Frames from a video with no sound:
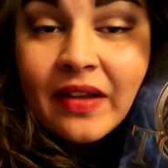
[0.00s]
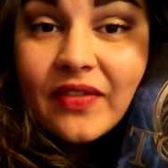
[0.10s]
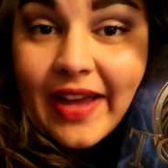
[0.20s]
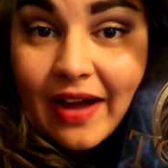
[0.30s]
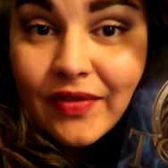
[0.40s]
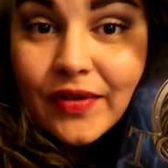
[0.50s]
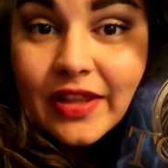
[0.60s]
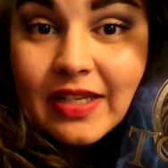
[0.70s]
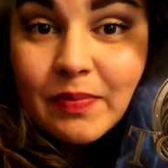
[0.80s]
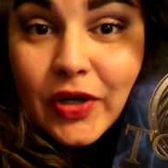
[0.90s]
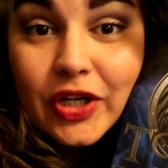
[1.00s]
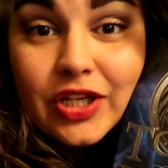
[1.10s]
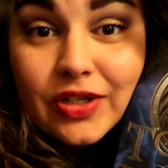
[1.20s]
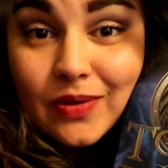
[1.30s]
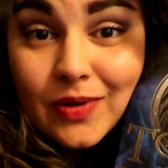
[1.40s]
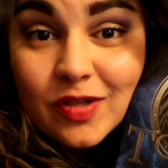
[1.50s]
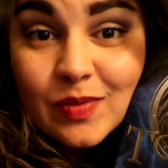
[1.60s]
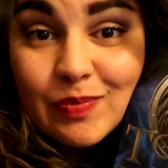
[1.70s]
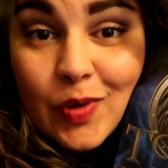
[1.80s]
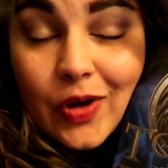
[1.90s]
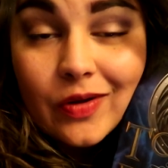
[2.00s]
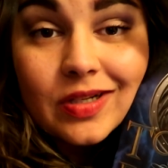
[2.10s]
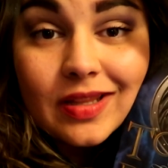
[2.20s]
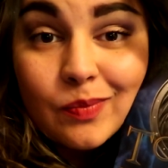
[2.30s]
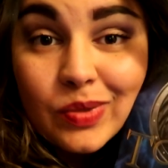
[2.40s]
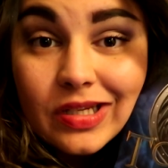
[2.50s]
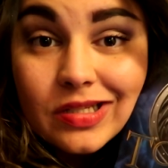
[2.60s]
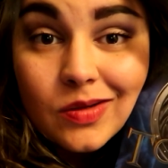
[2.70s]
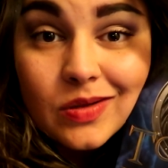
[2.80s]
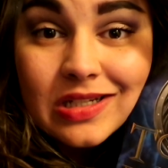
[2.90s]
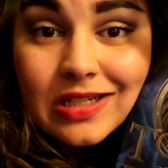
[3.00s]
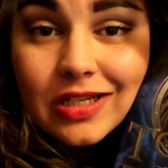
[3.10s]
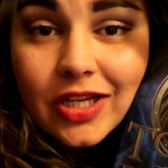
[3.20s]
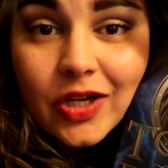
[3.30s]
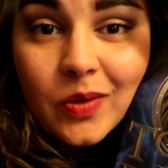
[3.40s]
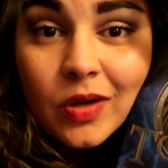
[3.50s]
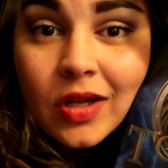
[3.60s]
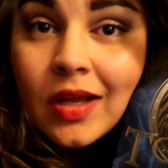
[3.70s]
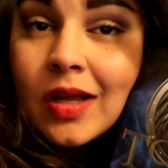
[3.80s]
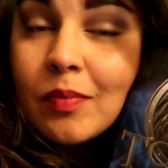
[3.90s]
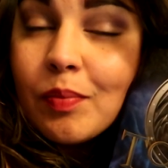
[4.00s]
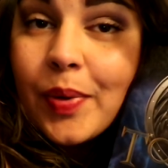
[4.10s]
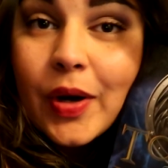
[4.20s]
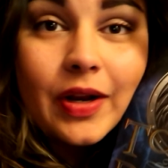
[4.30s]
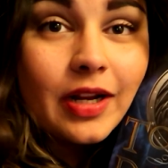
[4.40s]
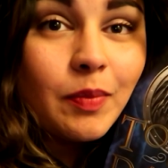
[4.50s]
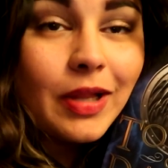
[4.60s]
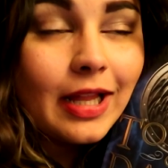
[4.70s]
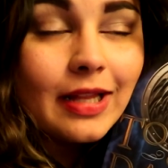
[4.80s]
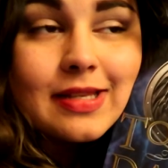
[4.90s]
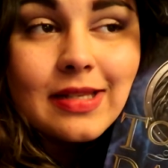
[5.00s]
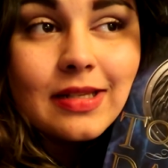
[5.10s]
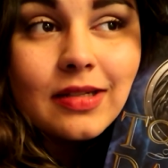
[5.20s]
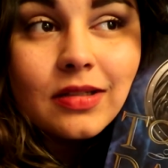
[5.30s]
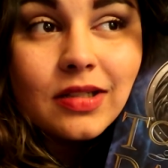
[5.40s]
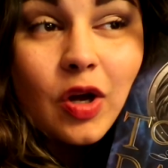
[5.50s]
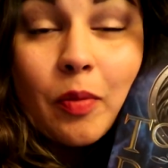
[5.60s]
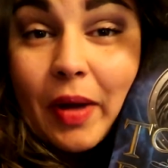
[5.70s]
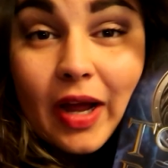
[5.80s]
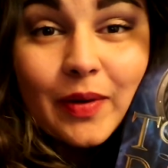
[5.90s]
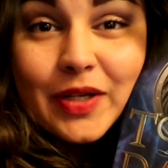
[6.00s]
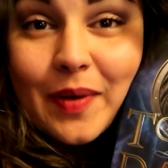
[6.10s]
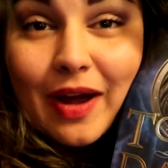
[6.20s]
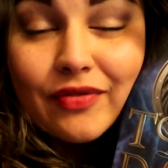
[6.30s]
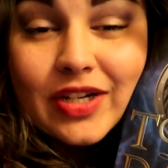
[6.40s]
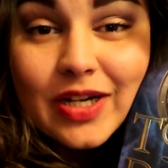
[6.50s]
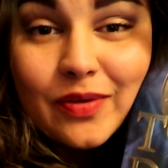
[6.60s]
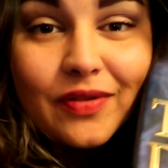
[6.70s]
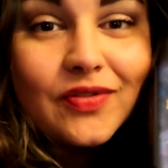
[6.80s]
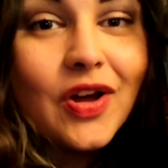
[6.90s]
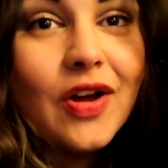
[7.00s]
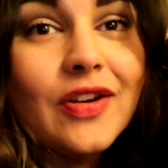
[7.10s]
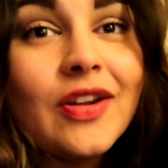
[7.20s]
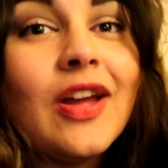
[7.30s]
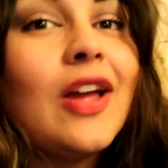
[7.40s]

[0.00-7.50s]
If you haven't read this book and you don't want to be spoiled, then please don't continue. Put it in a playlist and come back when you have read Tower of Dawn.